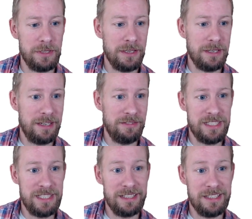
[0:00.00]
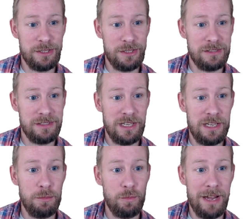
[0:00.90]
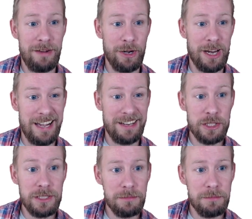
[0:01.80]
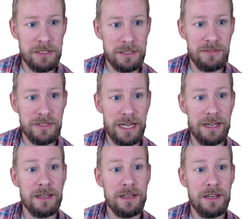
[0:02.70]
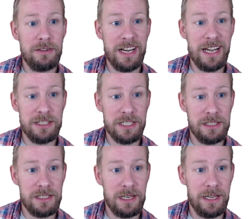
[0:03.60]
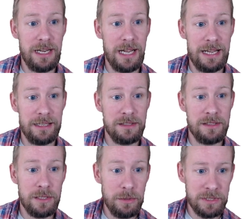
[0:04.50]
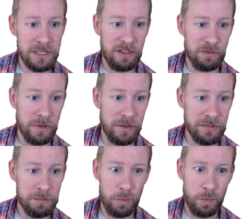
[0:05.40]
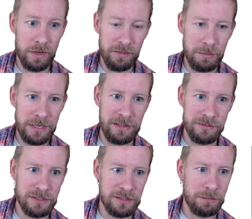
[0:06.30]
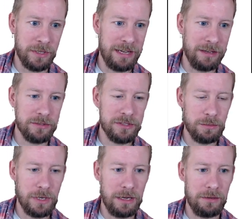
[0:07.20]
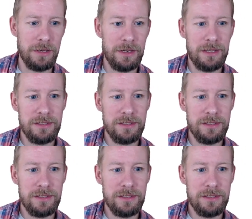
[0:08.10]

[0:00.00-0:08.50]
if I take this team where Ragash is the mischief tank, Ragash actually has 2 self buffs, but one of them he gives to somebody else as well. So the